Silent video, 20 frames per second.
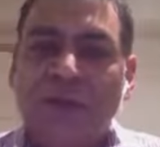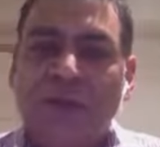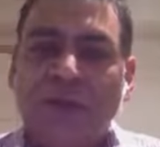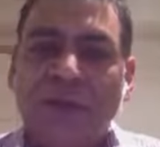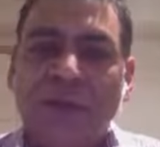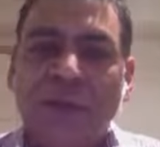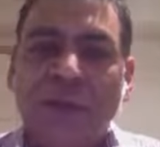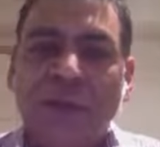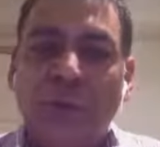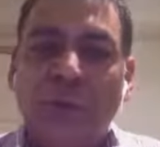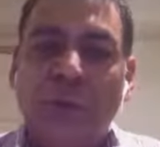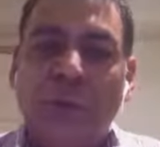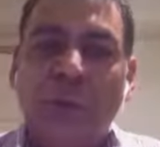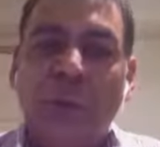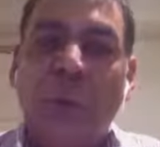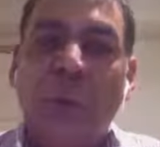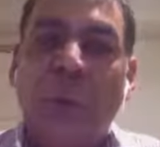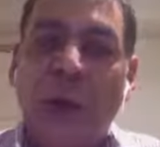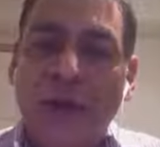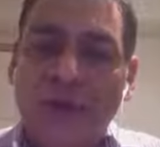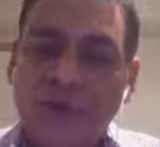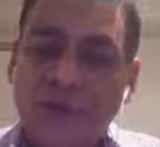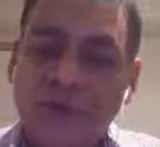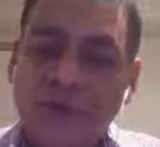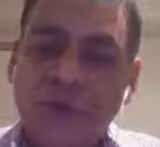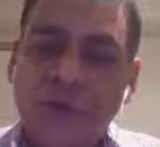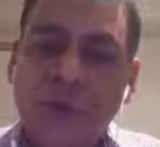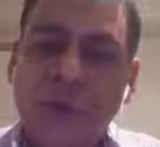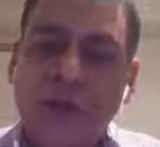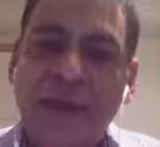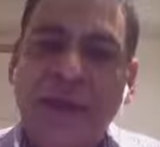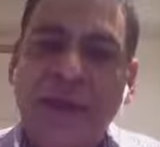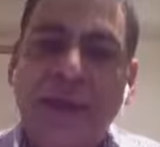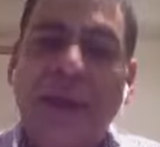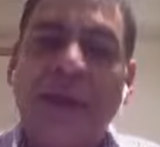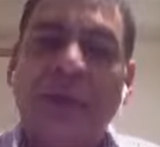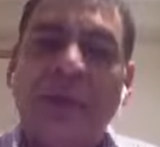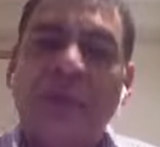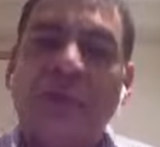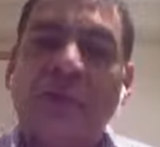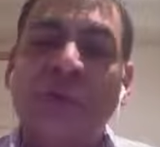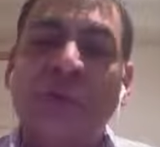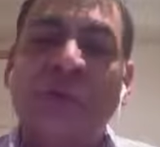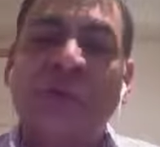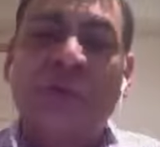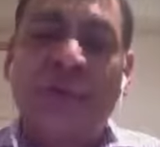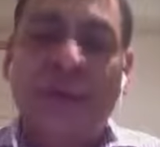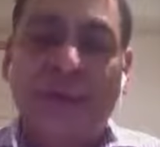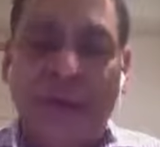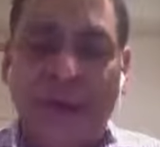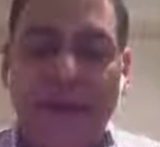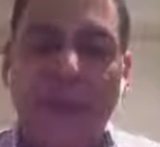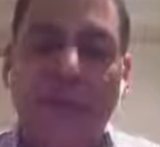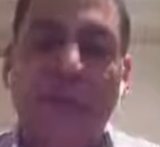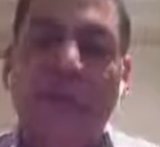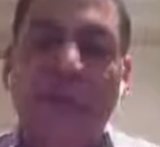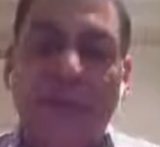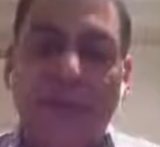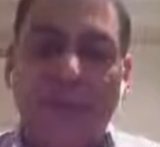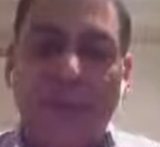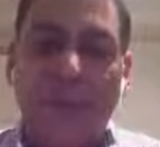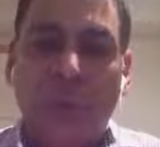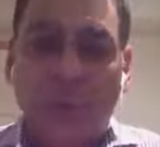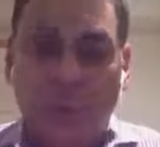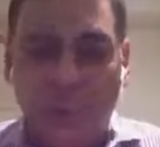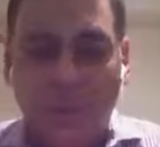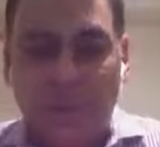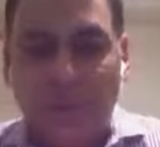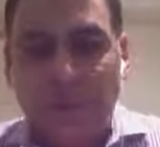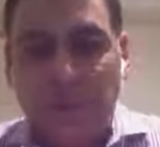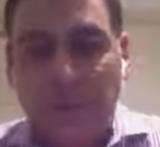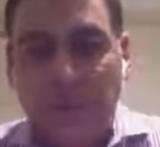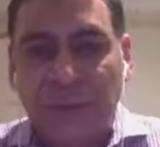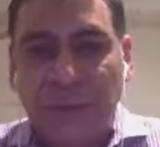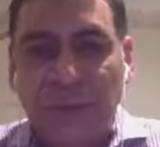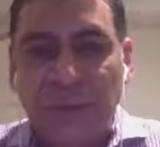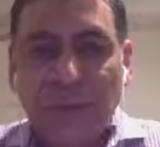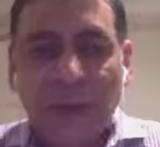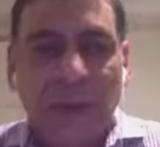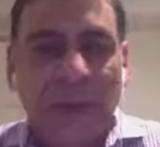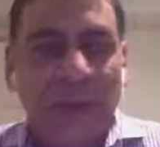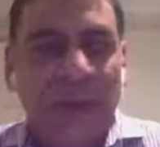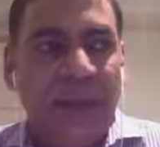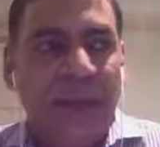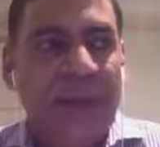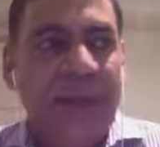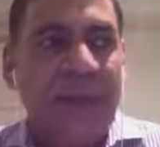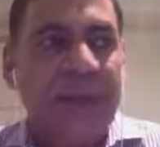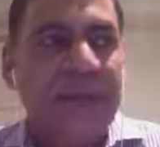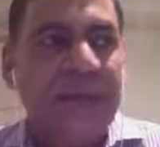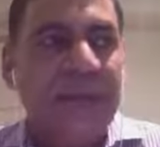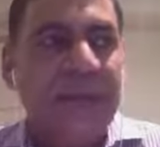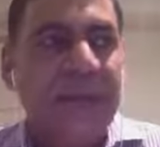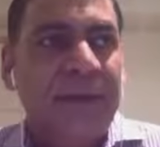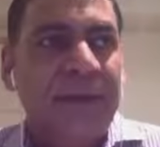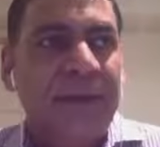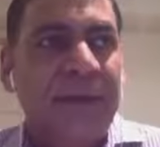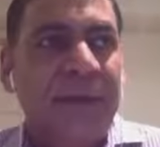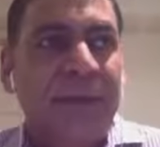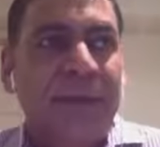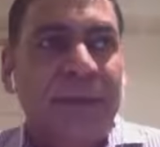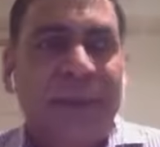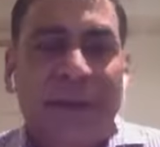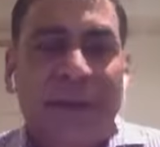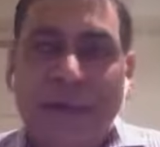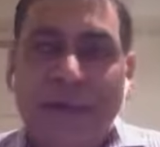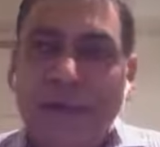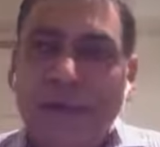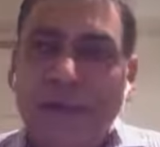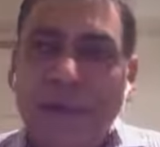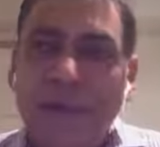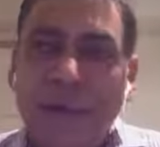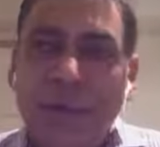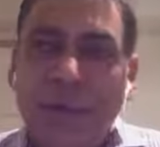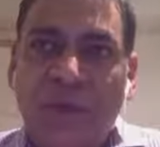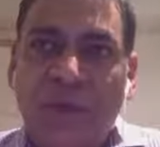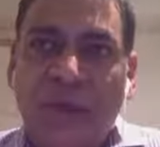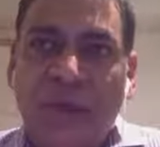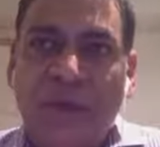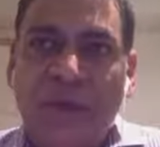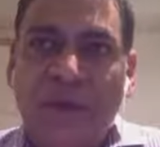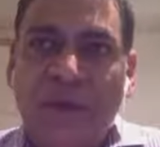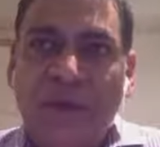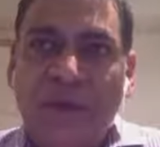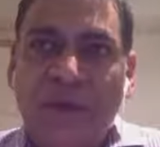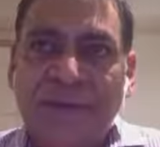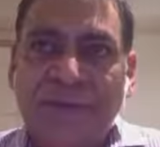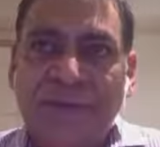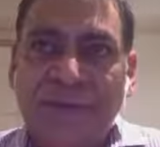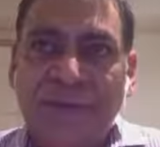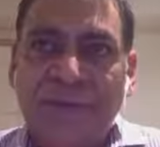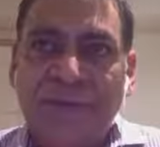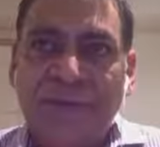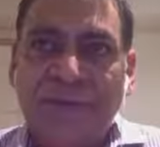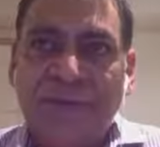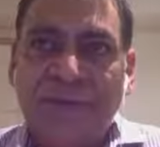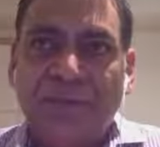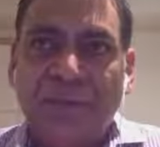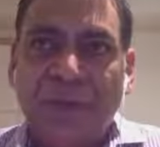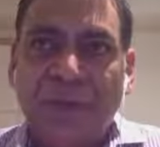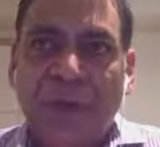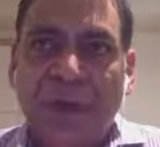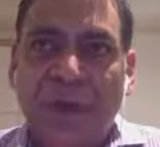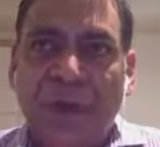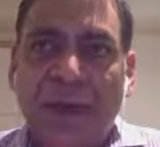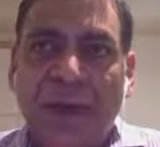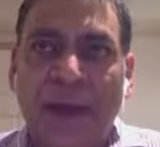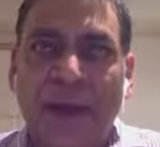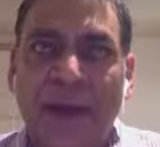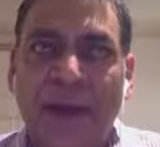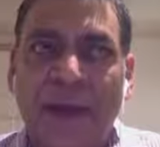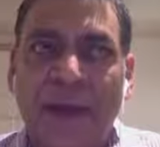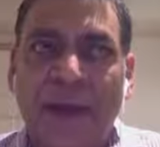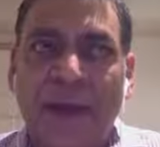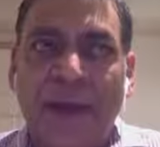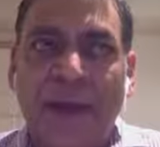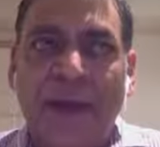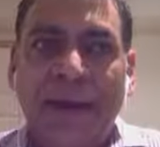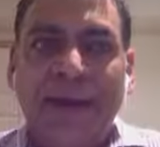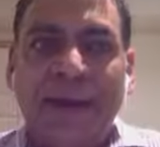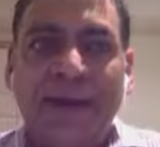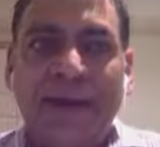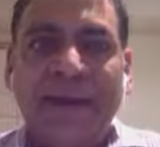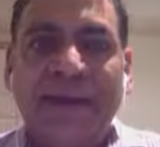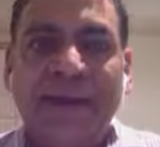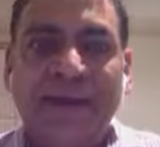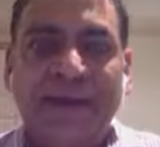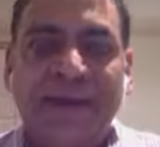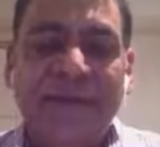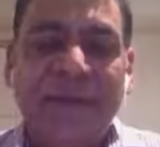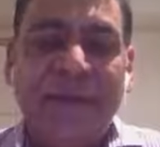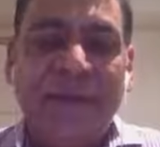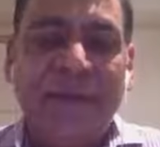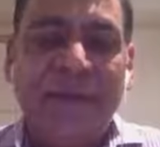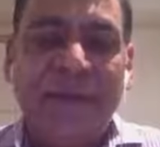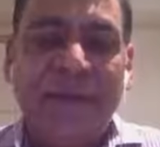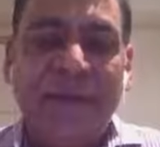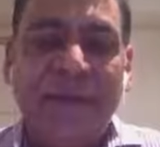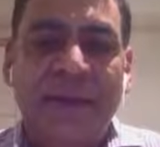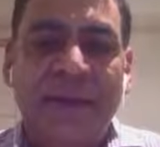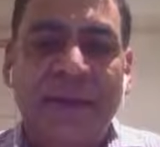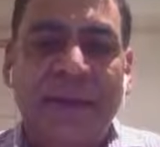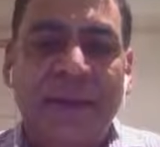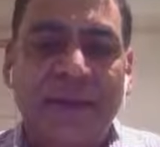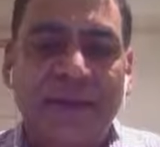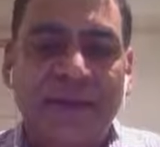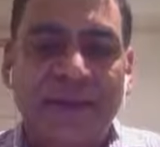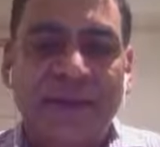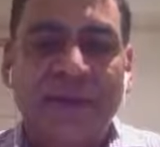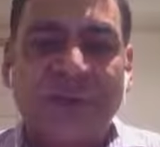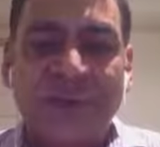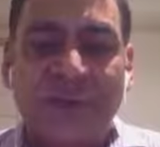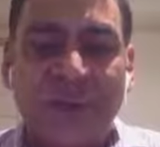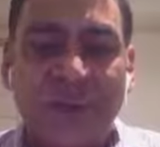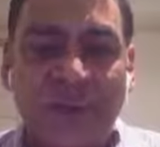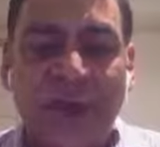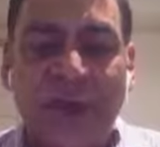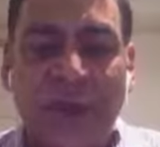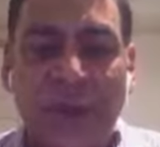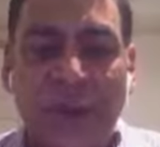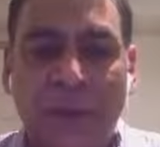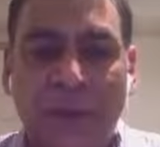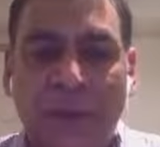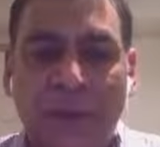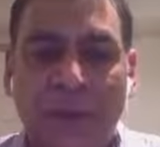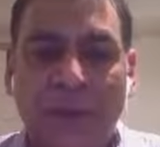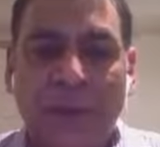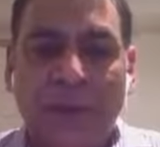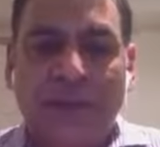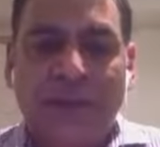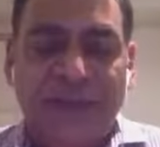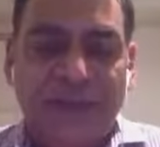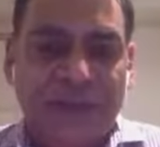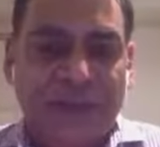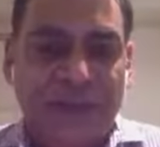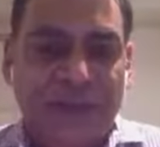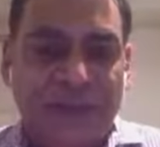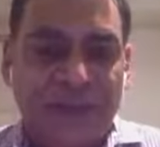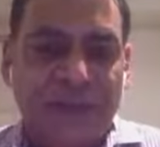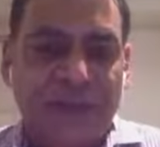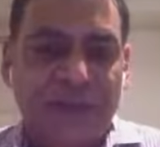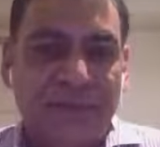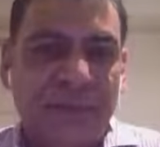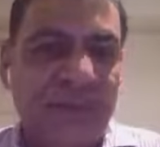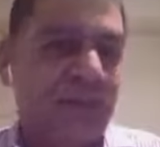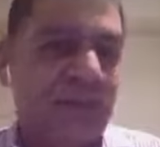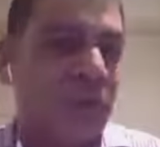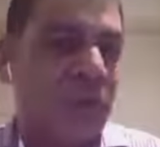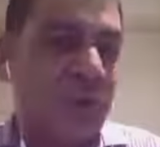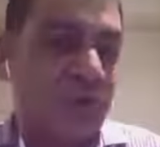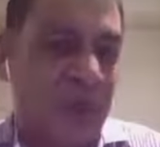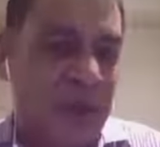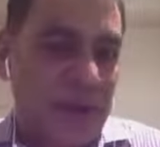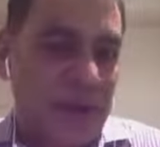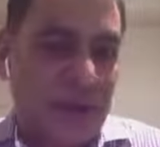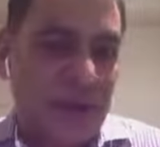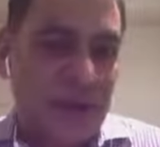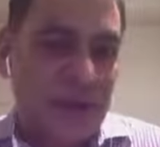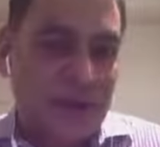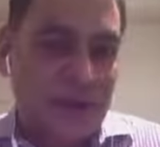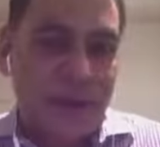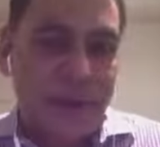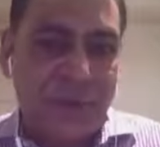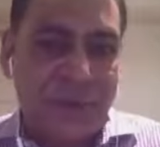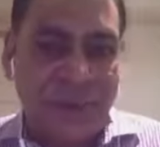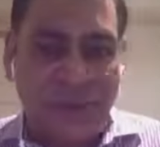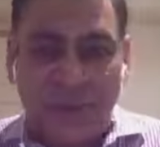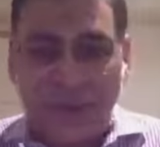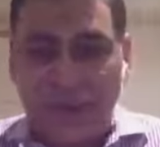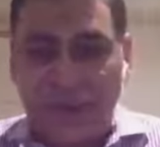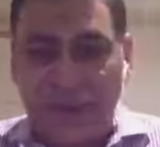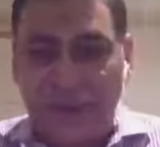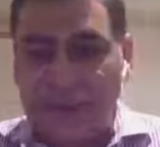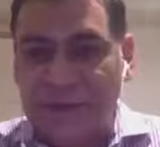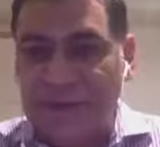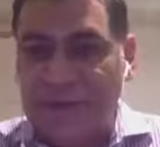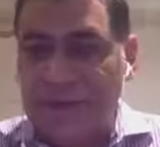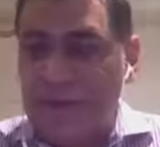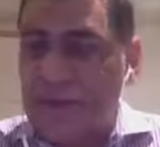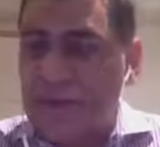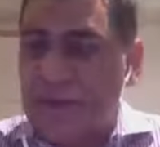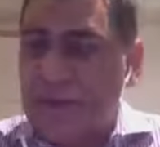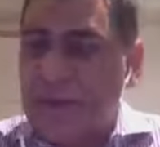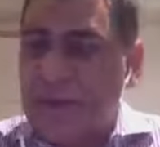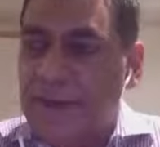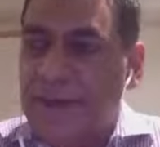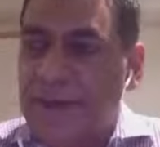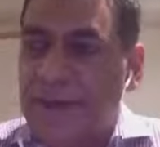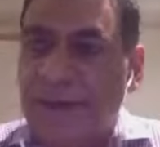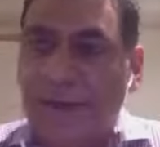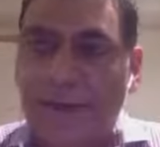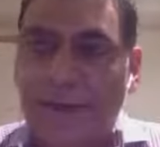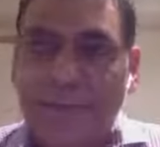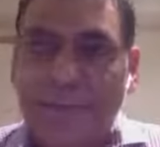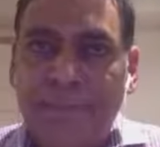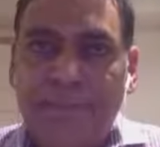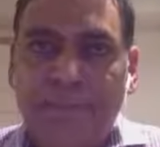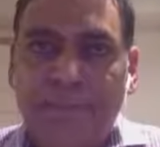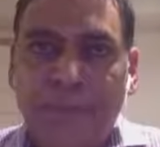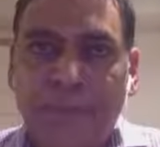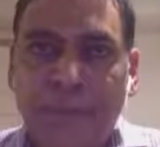to want to do that and also be accountable for what they're doing? And the big thing with that is I needed to get external help to get them trained on certain things. Mm-hmm.